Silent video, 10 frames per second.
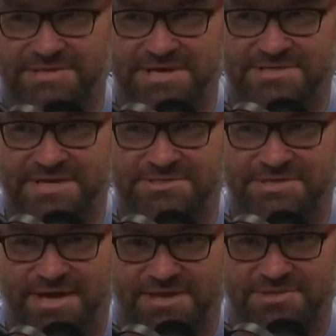take 10
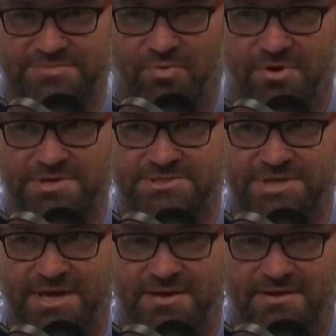seconds. Boris
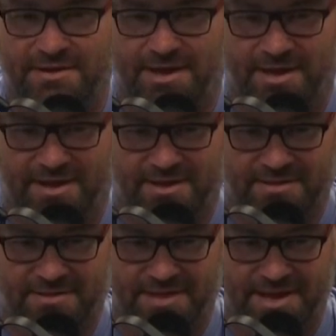said
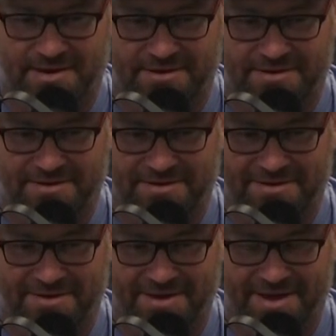late
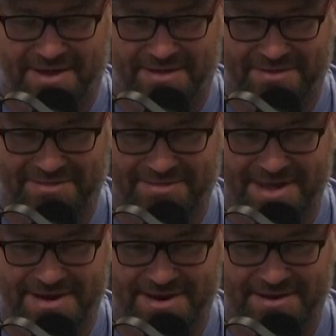
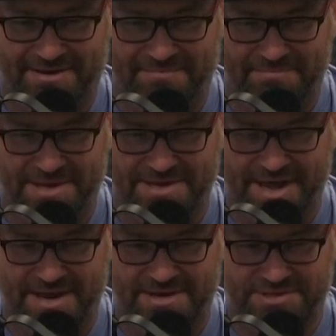mid
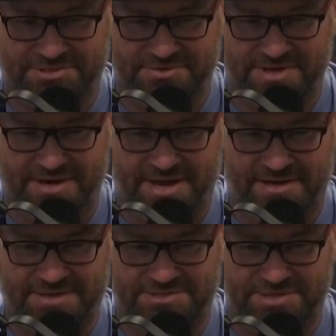90s, early
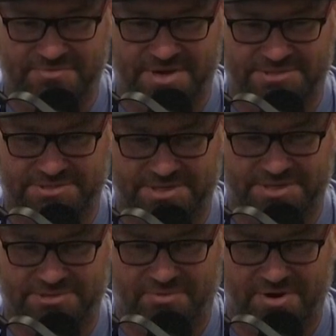90s, he raced
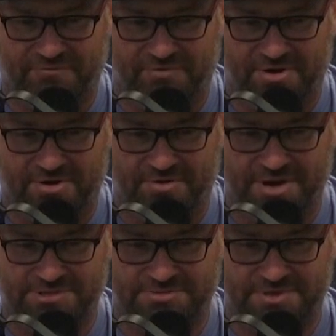a 24-hour
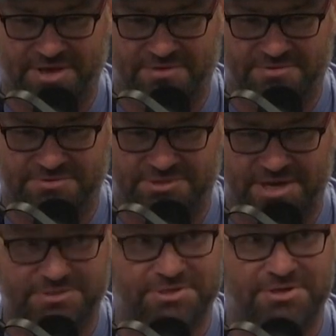race without
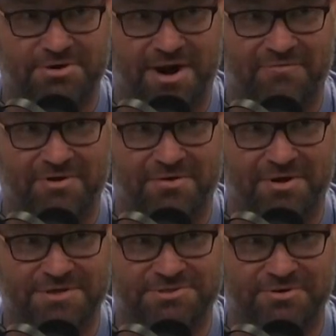changing the driver. He
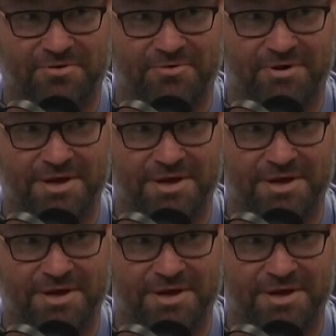raced the whole